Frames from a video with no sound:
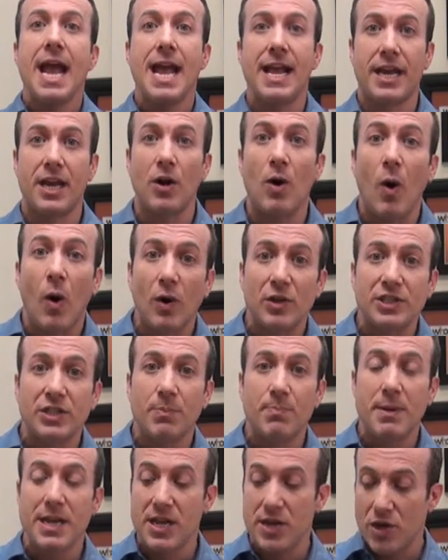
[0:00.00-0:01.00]
It can
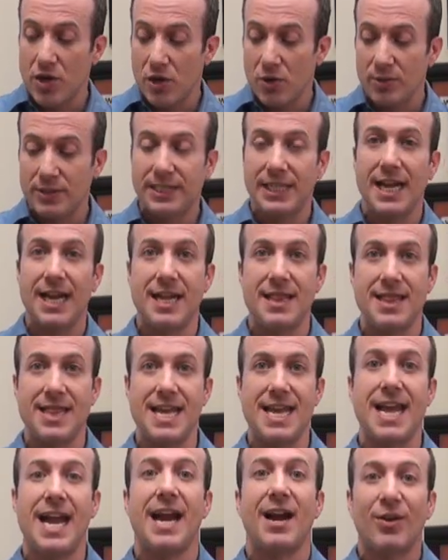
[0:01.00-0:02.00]
also be used in
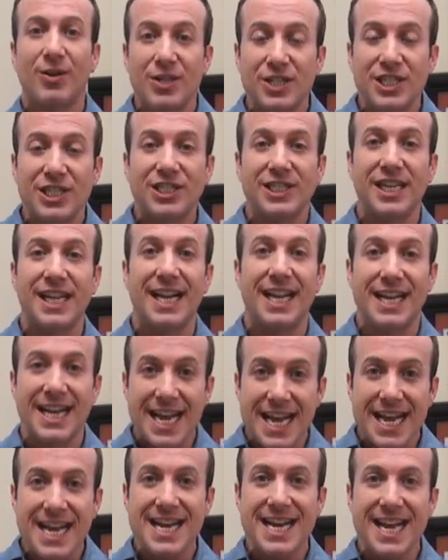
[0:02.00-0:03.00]
the air conditioning and
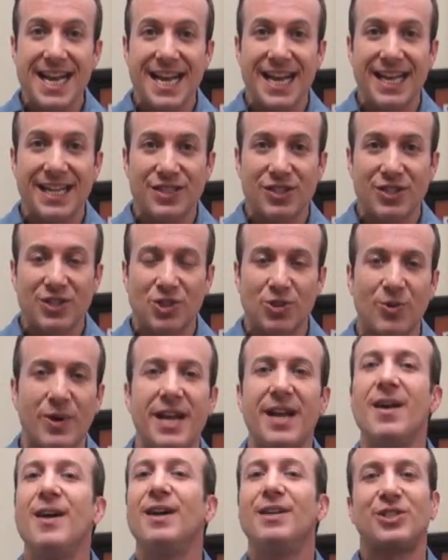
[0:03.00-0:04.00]
heating
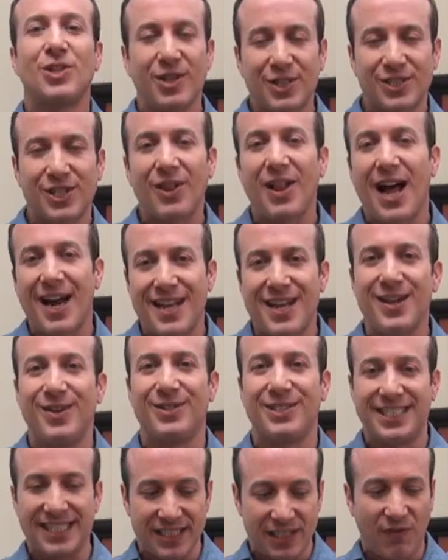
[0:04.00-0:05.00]
industry. So there's a lot of
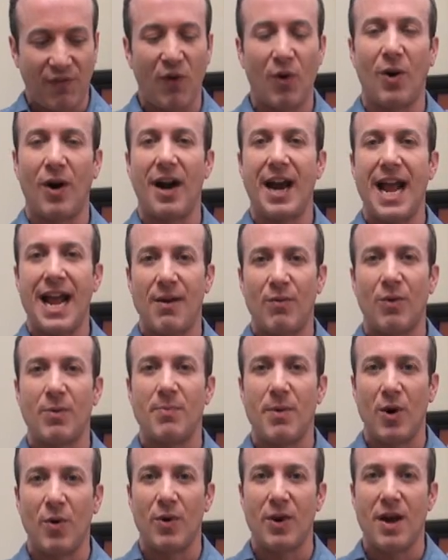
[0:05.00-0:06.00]
uses for a
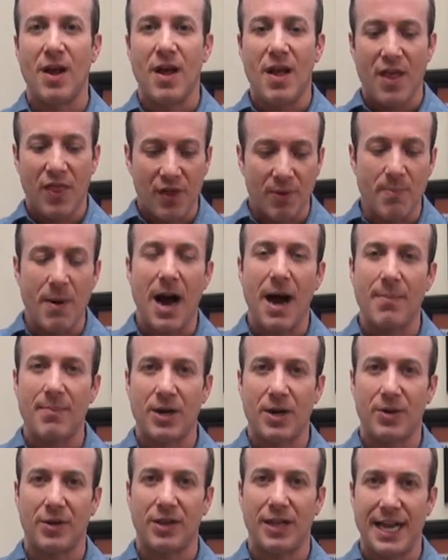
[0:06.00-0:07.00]
remote
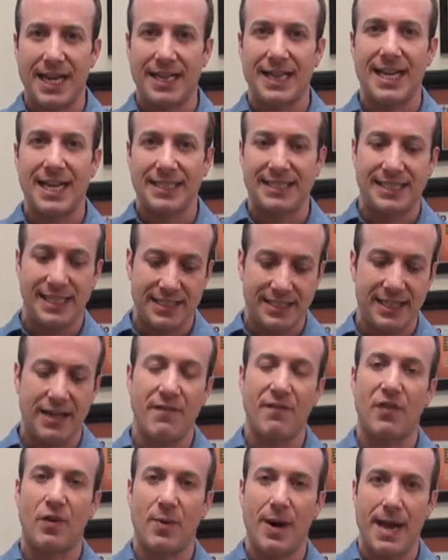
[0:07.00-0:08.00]
thermometer like this that's
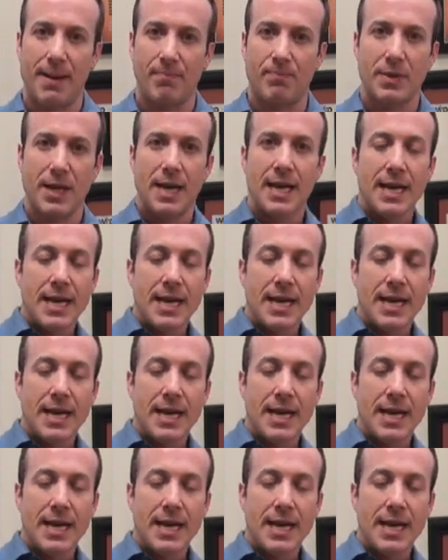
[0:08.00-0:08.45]
infrared.